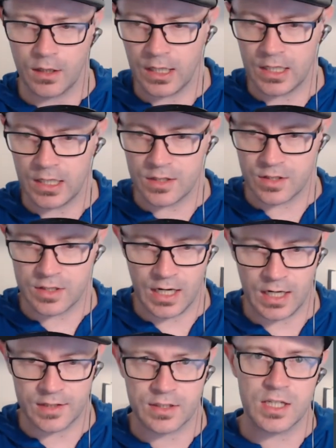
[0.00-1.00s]
okay, here's a
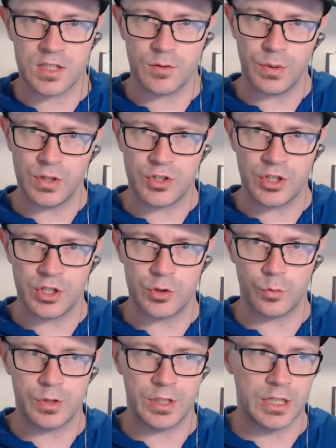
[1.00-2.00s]
task, it hasn't been
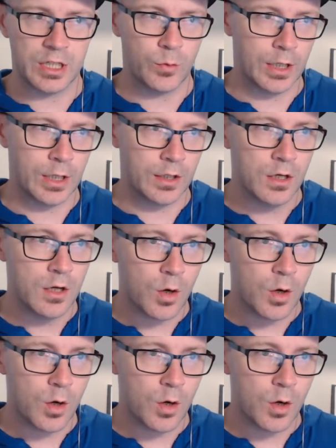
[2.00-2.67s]
scheduled to anyone,